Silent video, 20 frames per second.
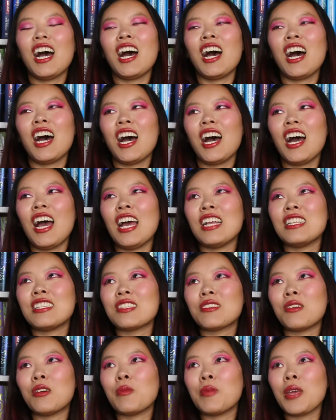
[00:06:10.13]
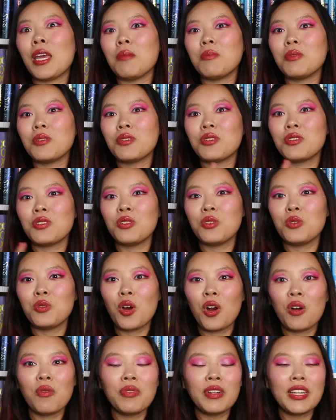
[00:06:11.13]
uh, and so I'll be able
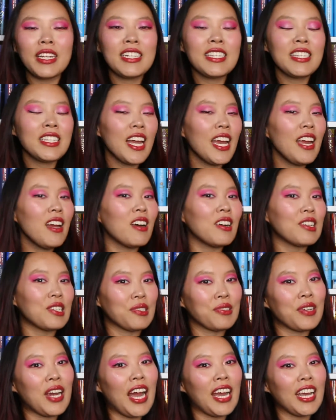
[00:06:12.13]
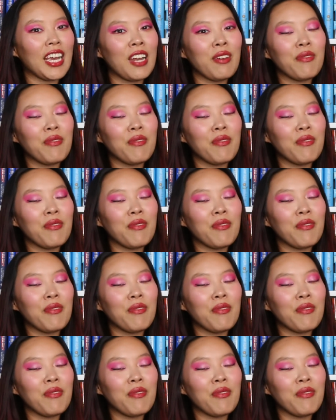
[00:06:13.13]
to hopefully stay on track